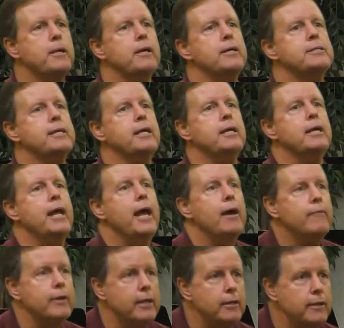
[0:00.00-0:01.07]
because they didn't
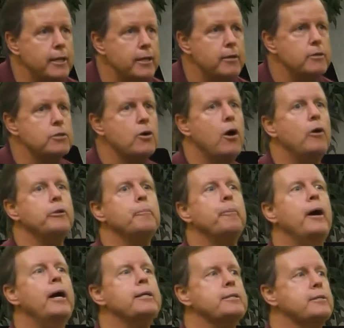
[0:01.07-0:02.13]
have any leaders called
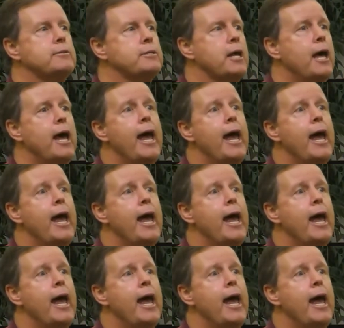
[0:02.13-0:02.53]
apostles,